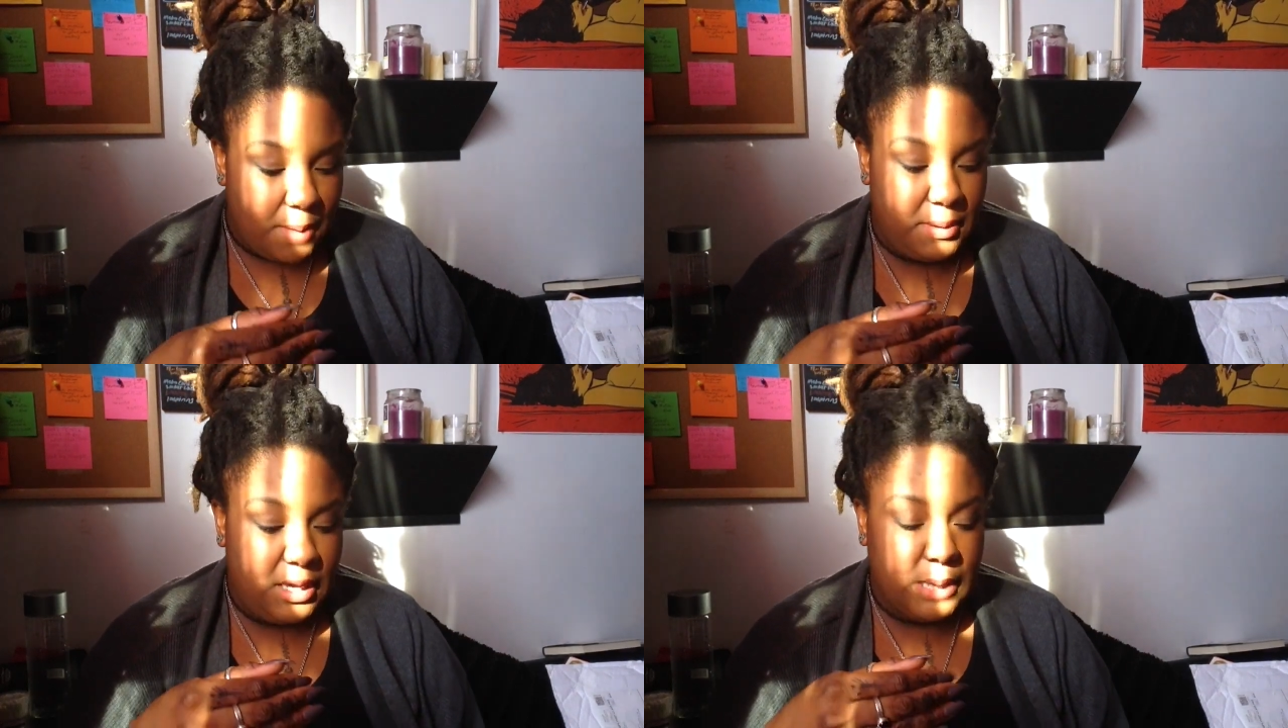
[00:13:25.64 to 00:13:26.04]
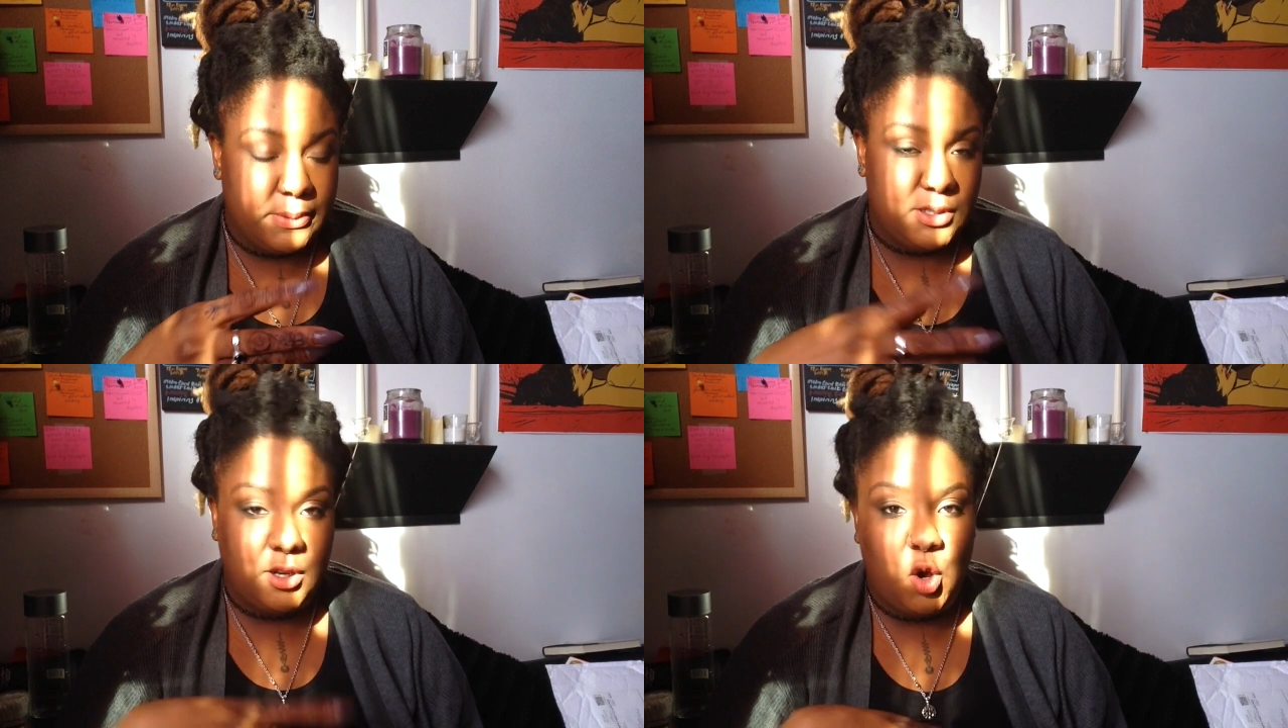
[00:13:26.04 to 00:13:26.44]
being
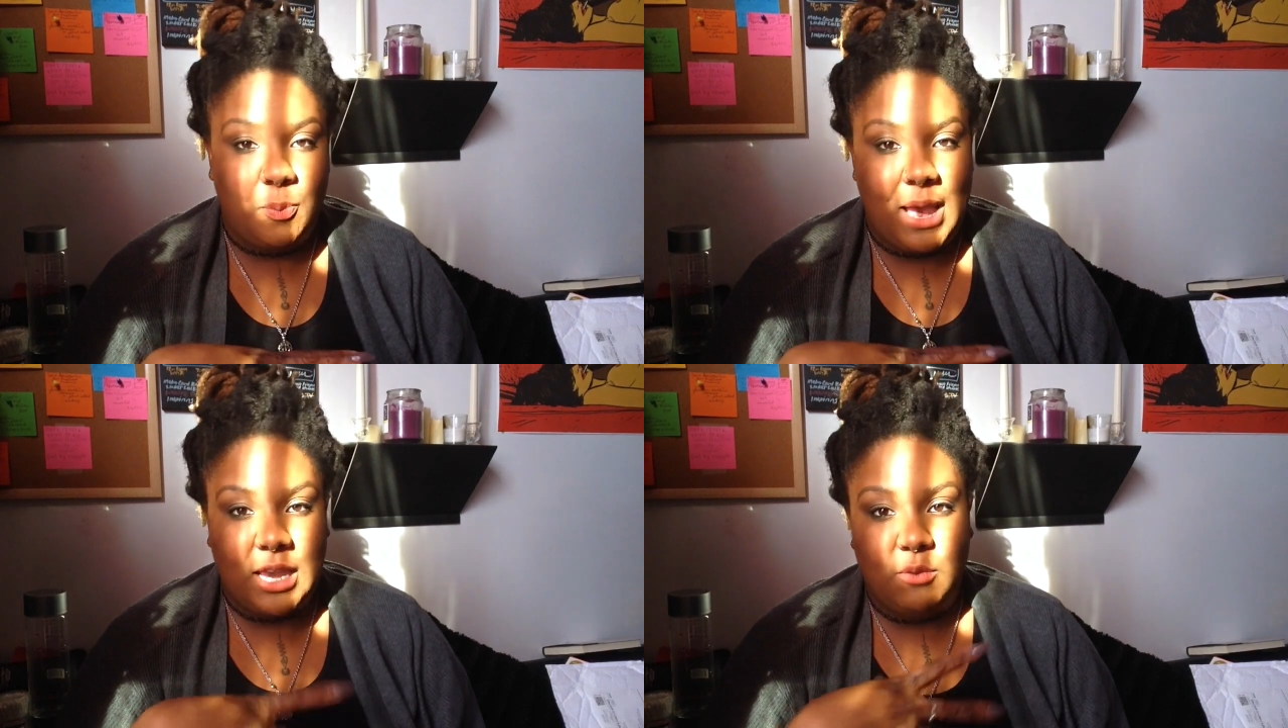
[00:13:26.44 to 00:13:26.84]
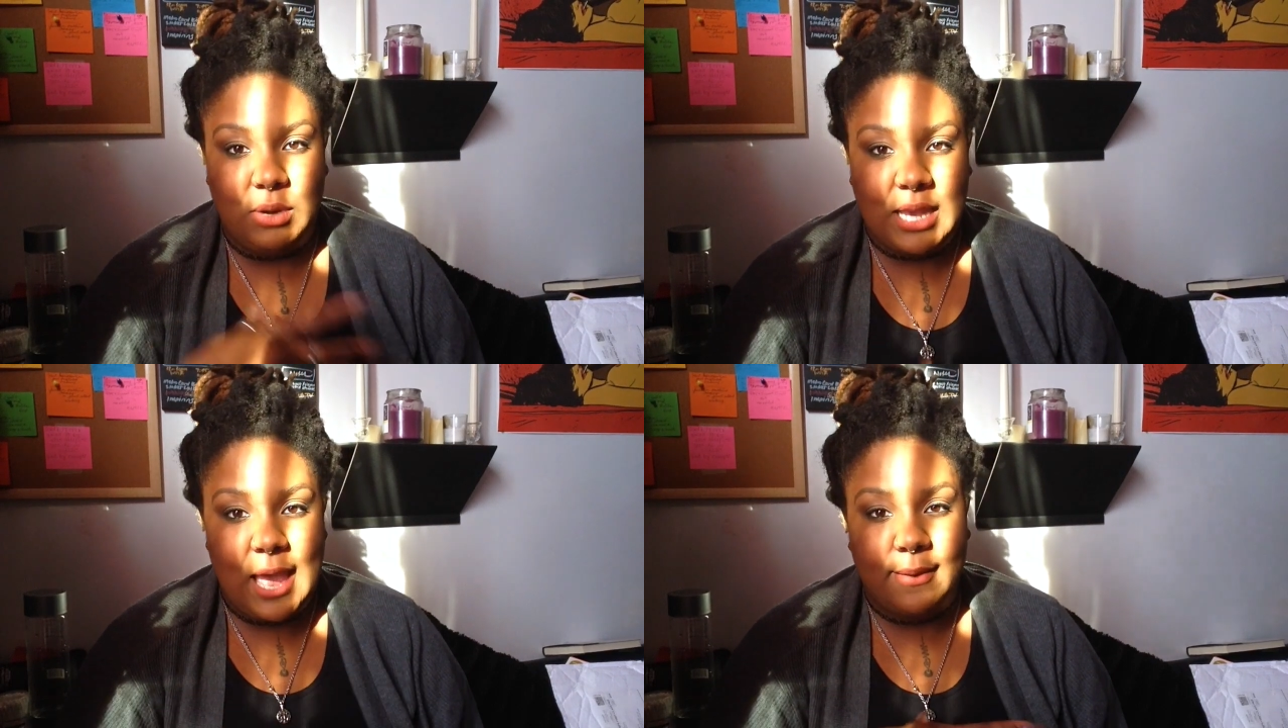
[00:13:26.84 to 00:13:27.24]
able to go back and
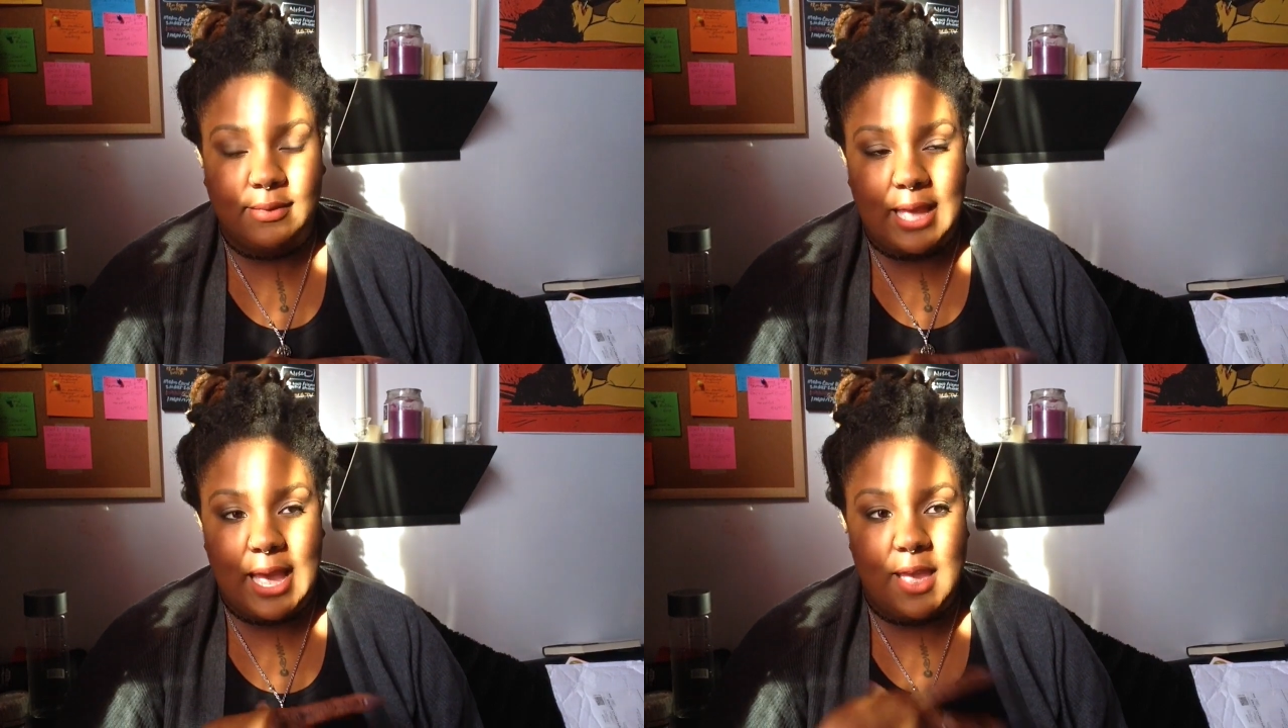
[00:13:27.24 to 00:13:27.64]
recount that